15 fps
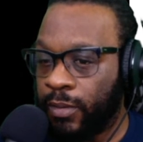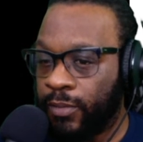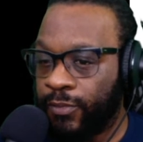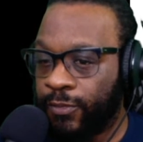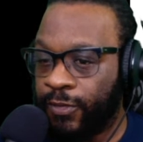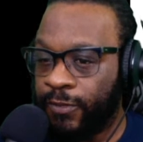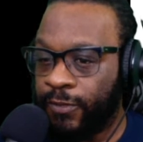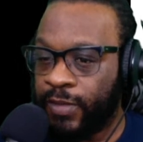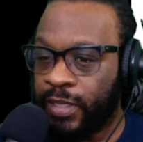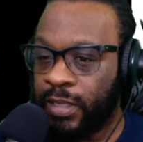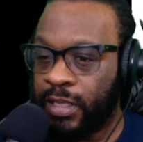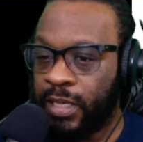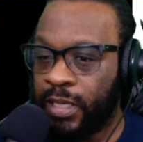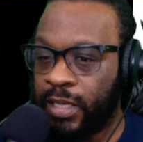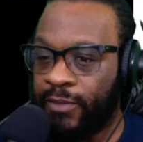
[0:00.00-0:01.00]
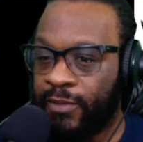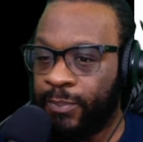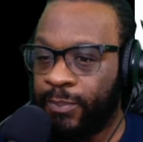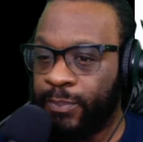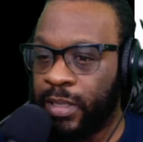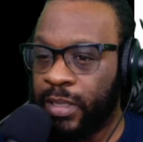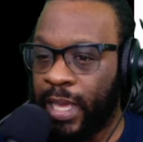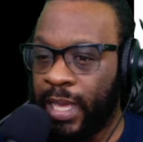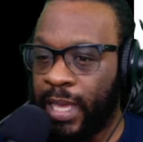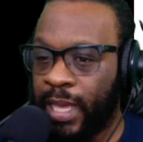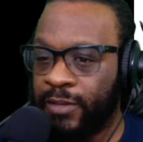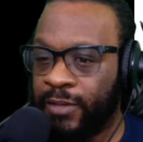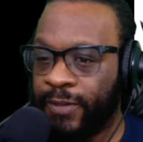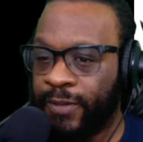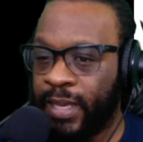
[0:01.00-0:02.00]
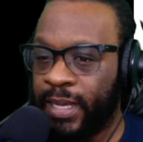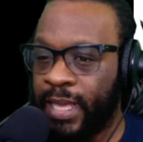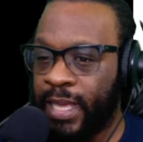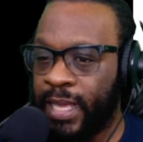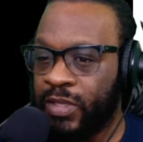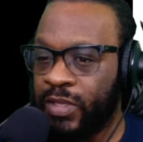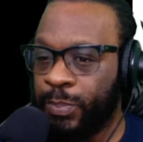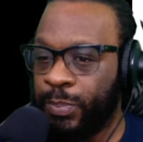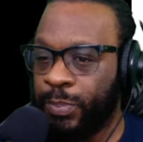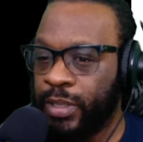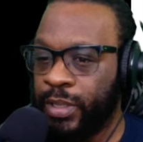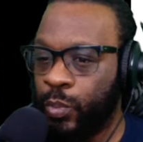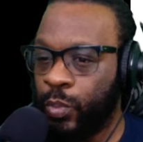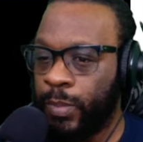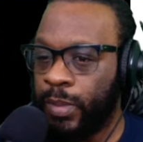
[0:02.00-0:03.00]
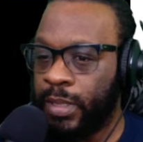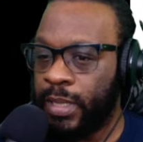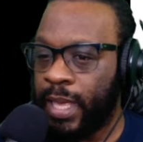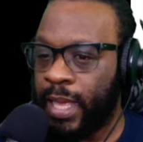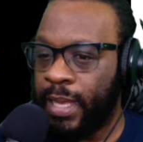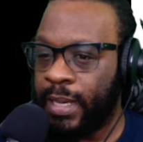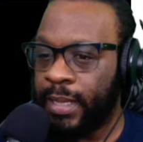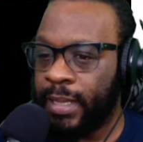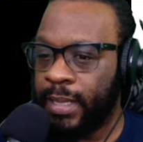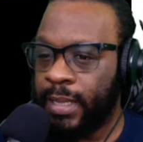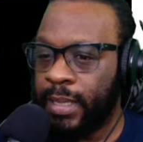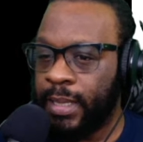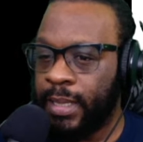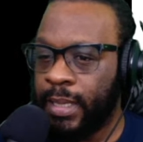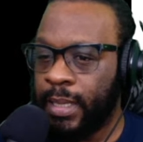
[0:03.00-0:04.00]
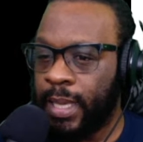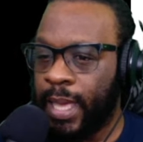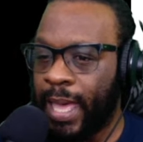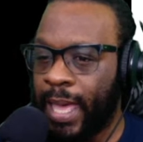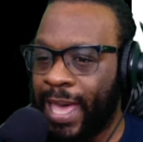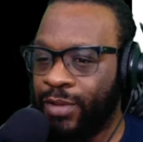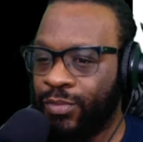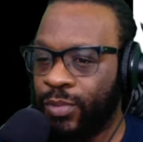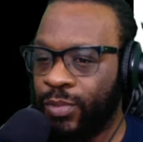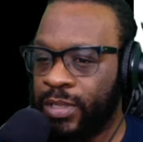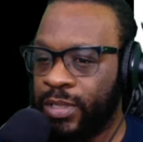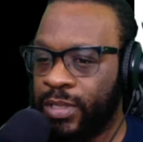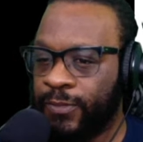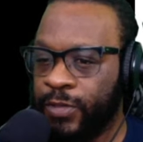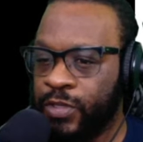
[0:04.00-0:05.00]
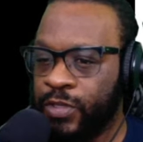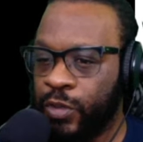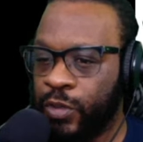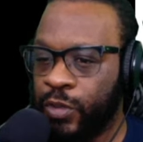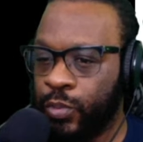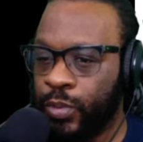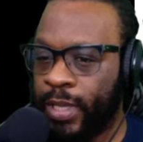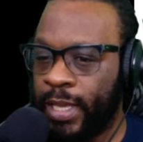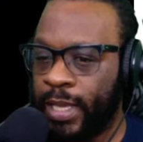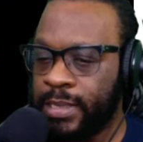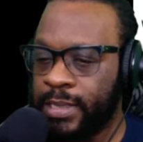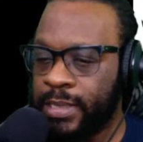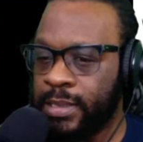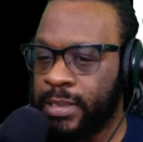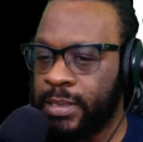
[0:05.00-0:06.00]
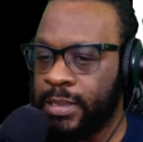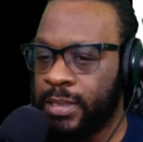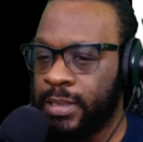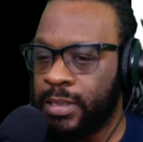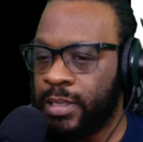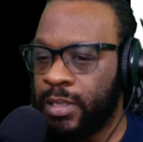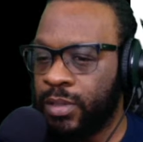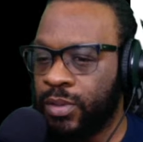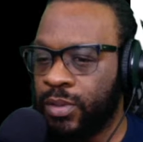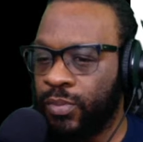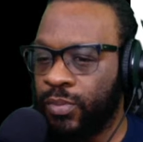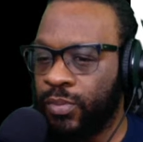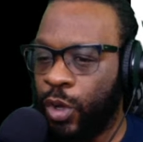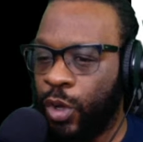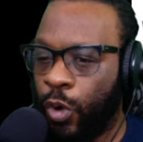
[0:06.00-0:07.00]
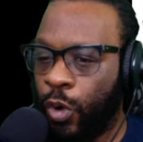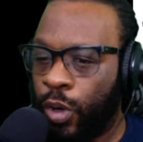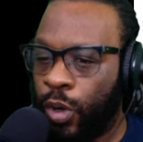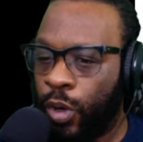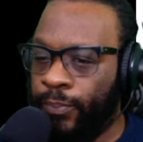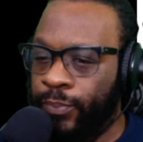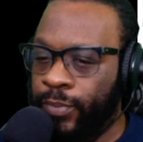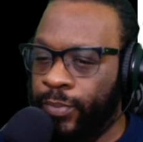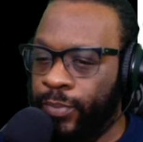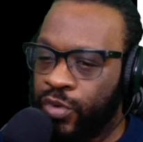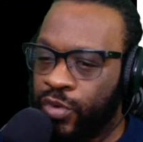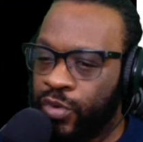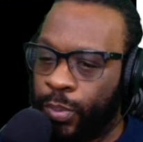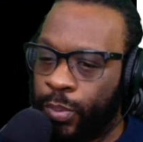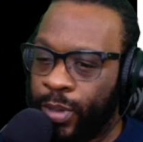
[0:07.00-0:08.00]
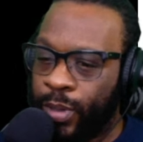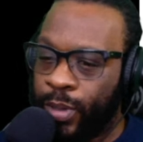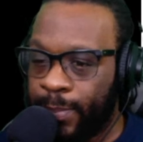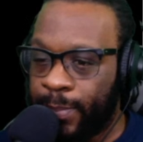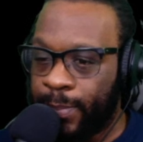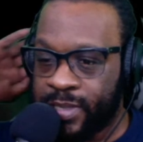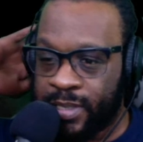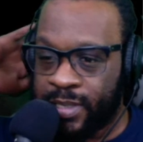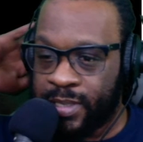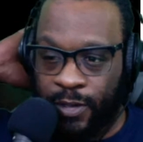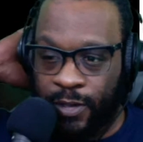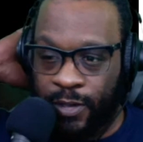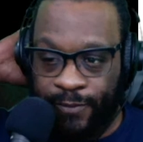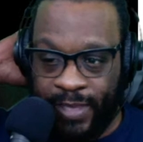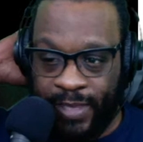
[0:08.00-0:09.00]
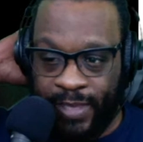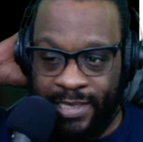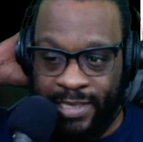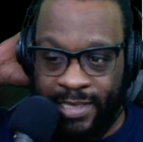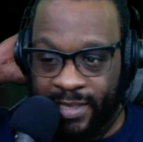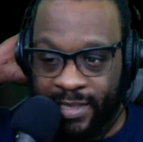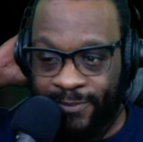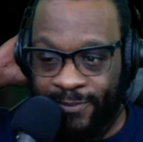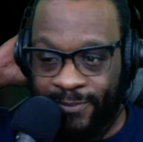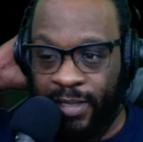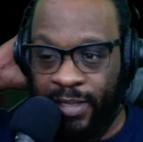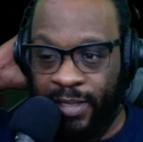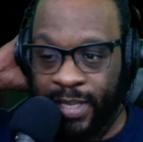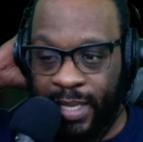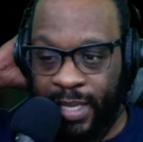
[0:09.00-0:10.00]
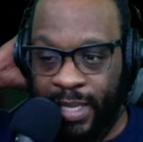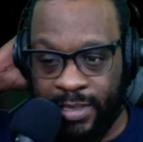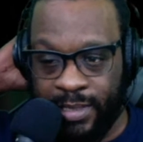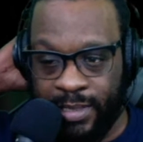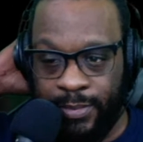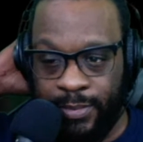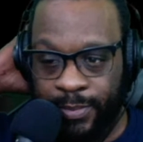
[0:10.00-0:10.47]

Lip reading: 15 have been identified as putting women at high risk for cervical cancer. 3. 0.8% of cases develop cancer.